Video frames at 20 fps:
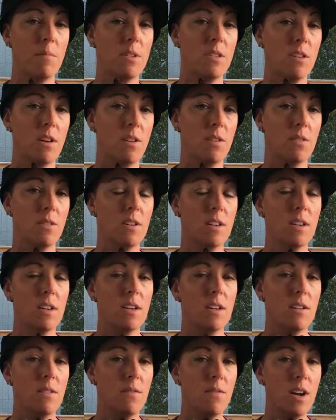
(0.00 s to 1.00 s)
So
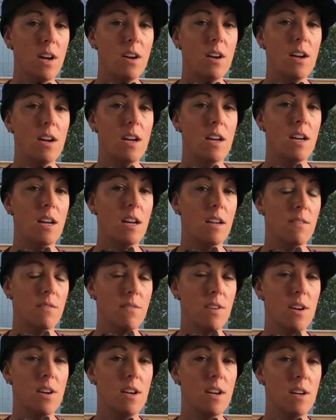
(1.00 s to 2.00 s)
very,
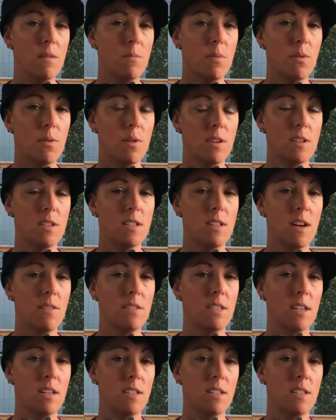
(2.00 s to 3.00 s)
very important stuff
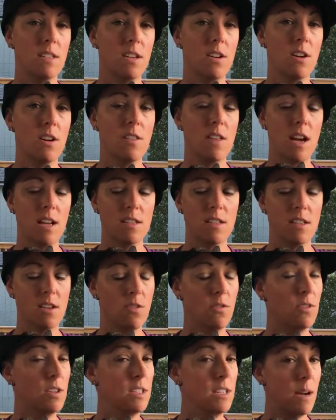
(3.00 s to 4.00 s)
to consider. That's the
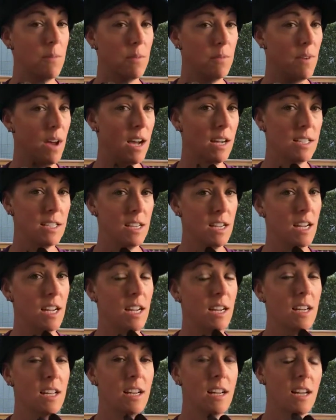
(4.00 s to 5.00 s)
only type of
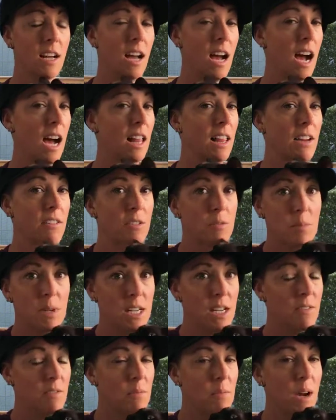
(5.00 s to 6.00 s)
vaccine I'll ever be
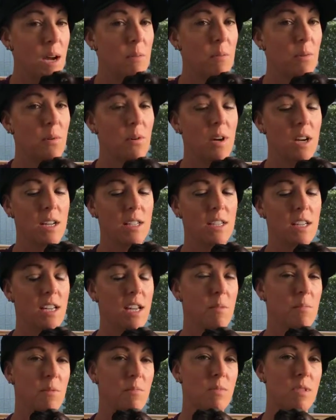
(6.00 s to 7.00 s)
giving my boy to
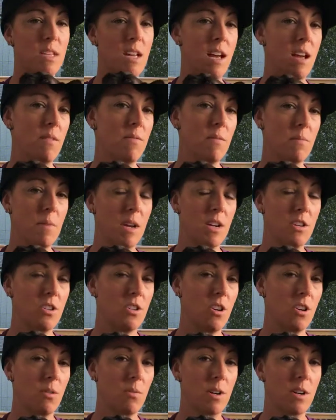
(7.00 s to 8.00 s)
keep him safe and make
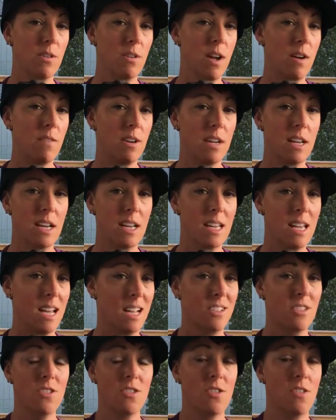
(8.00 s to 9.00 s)
sure we don't ever get
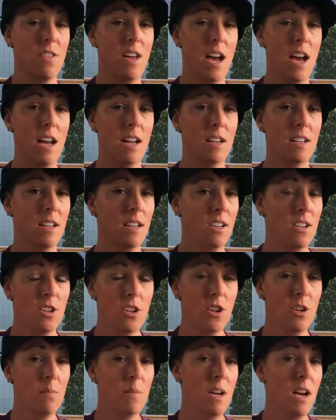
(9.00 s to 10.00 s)
cancer that
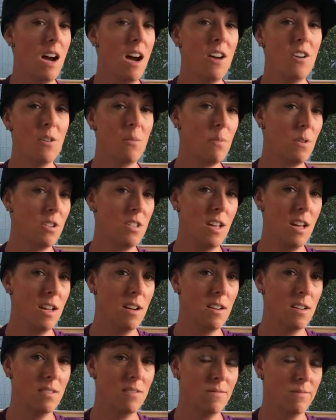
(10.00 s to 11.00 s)
could be
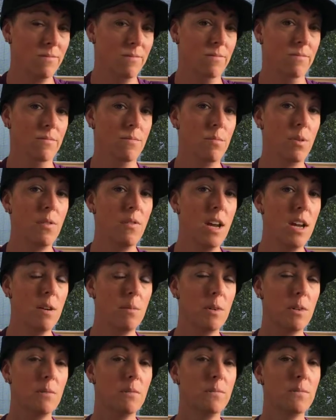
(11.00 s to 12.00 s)
100%
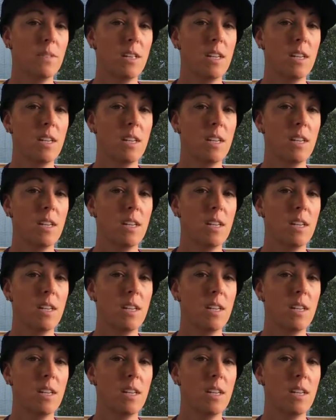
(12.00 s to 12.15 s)
preventable.